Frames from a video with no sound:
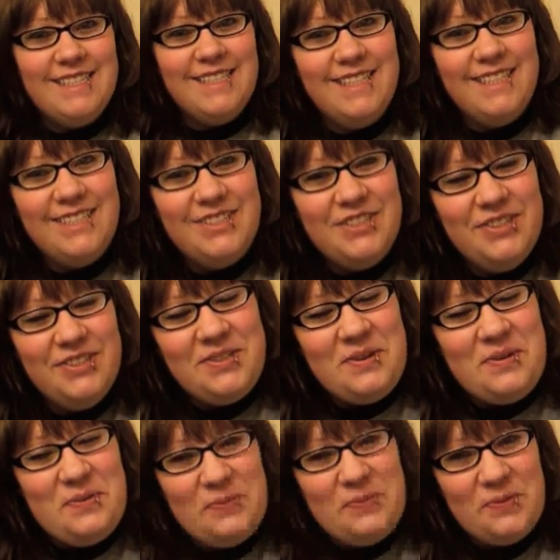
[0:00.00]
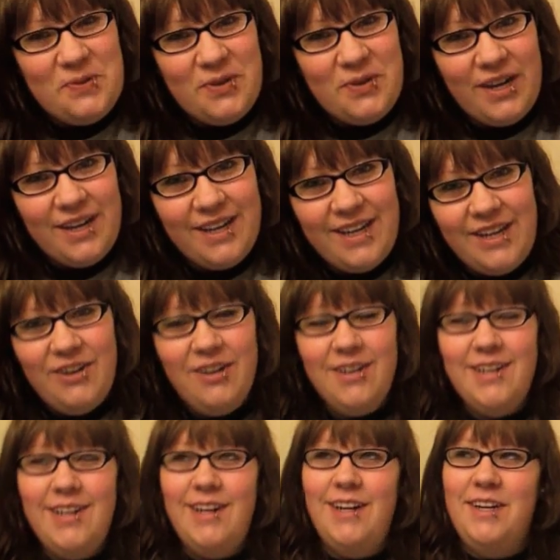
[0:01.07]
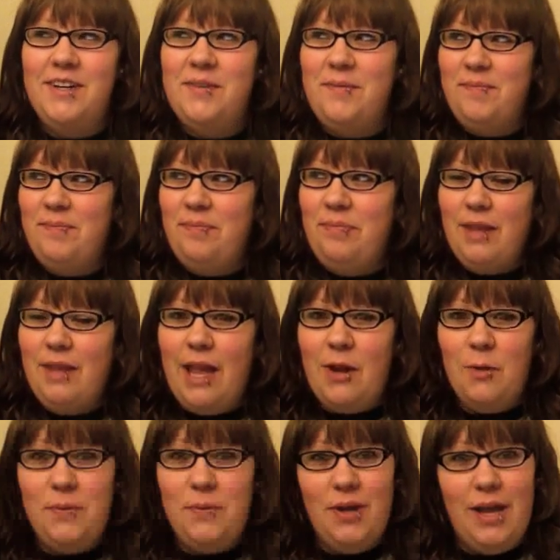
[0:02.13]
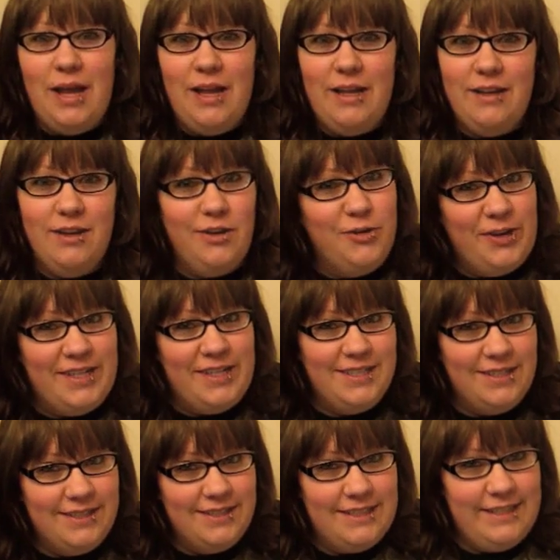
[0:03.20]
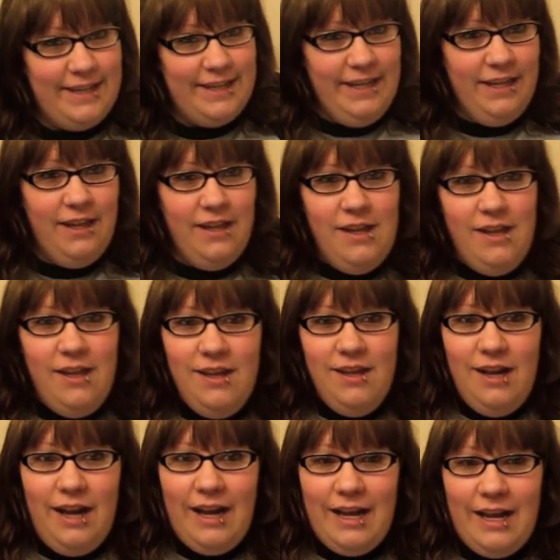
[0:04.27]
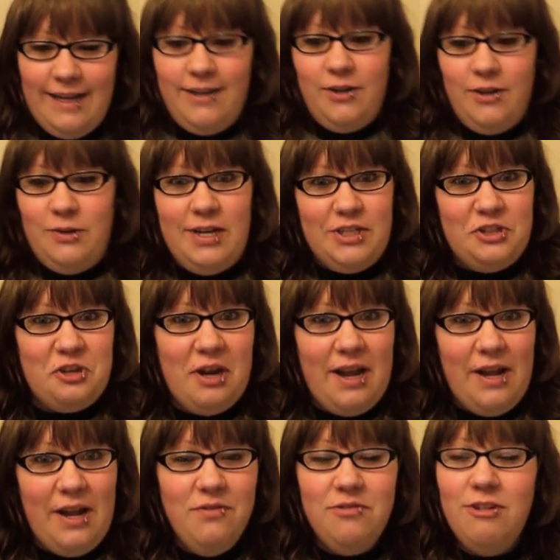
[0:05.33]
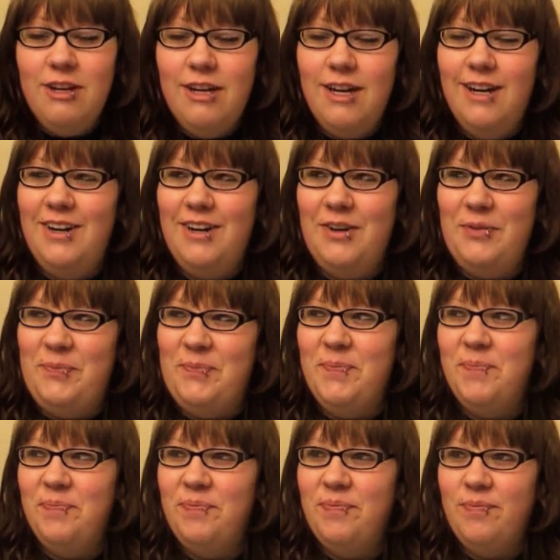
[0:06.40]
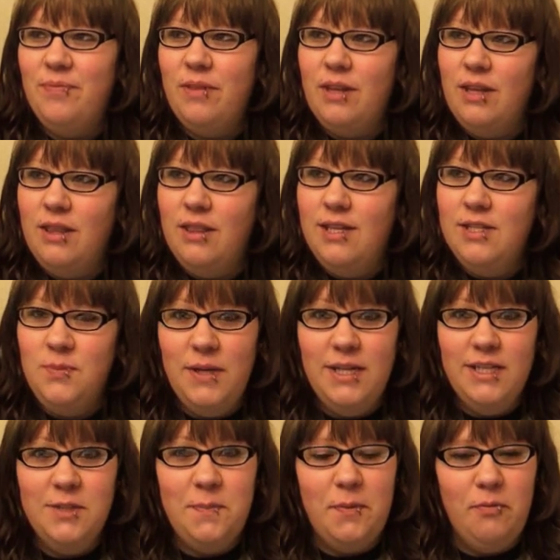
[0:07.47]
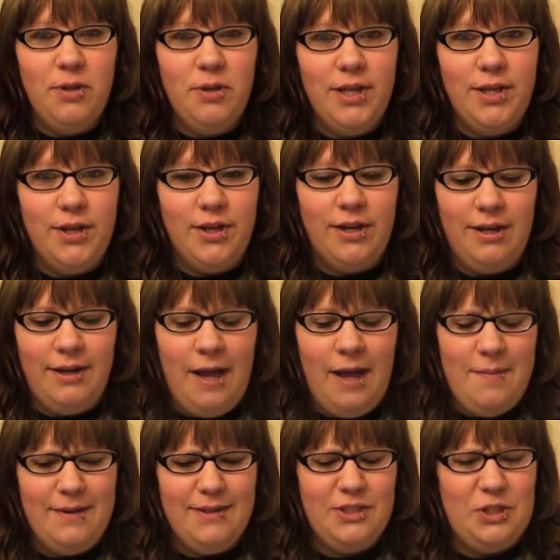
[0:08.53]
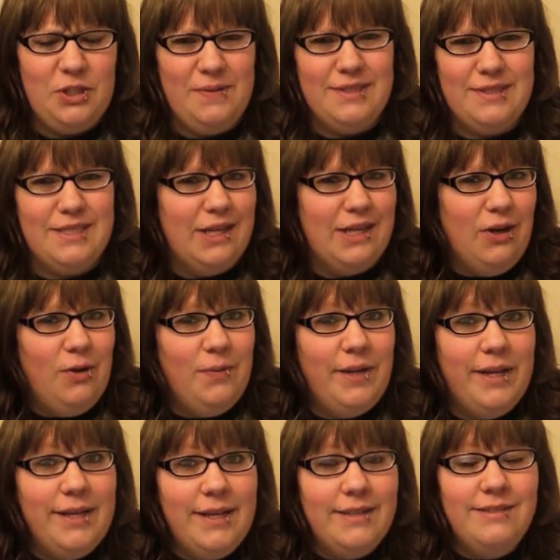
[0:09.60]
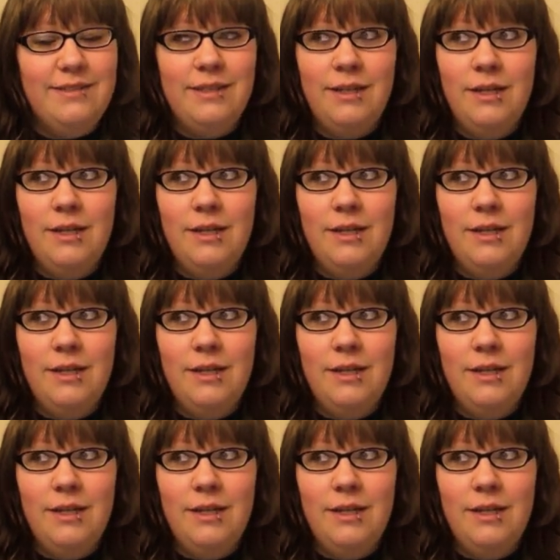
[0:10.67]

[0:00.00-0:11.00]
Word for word: Excellenters, Aurora here. Um, I hope you had a great Sunday today. I know I sure have. Um, this weekend's been really good. I've actually been sick all weekend.